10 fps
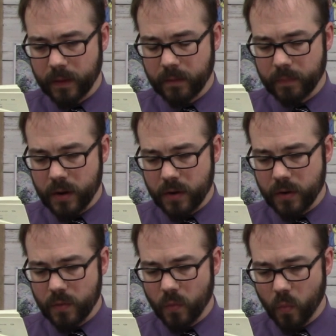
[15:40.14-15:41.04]
But
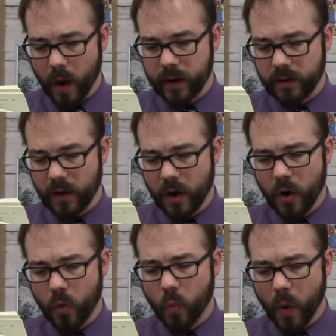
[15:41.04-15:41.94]
one,
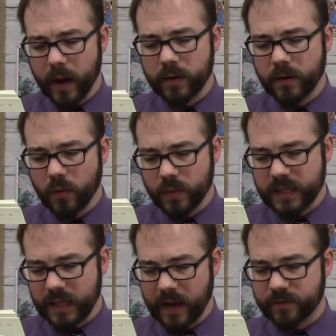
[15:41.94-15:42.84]
one
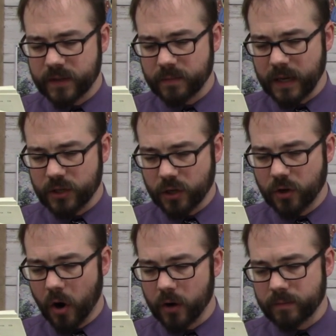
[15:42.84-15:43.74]
was left to me to
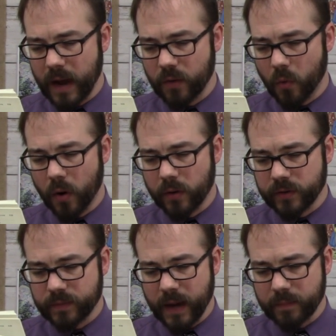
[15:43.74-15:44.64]
guard my
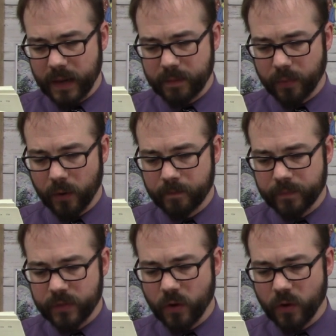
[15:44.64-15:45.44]
walls, my people,